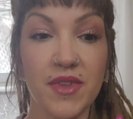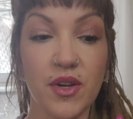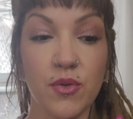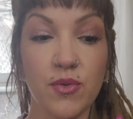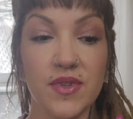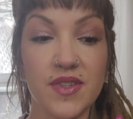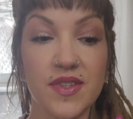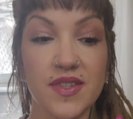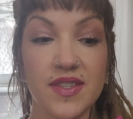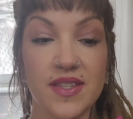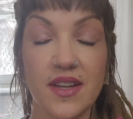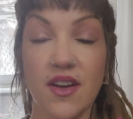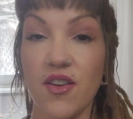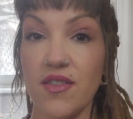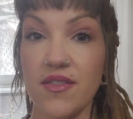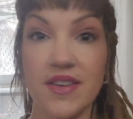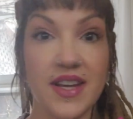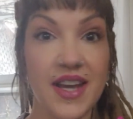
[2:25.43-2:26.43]
that was
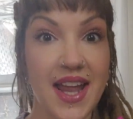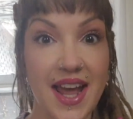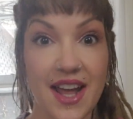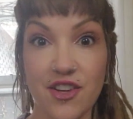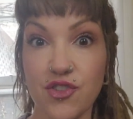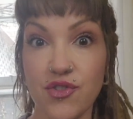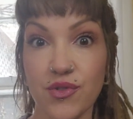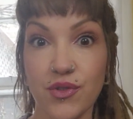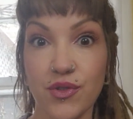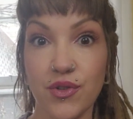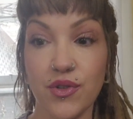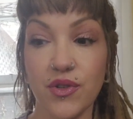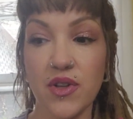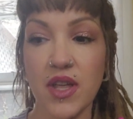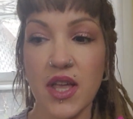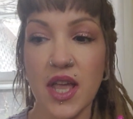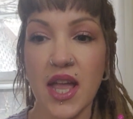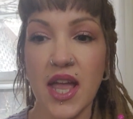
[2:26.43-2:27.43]

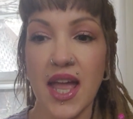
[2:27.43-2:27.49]
natural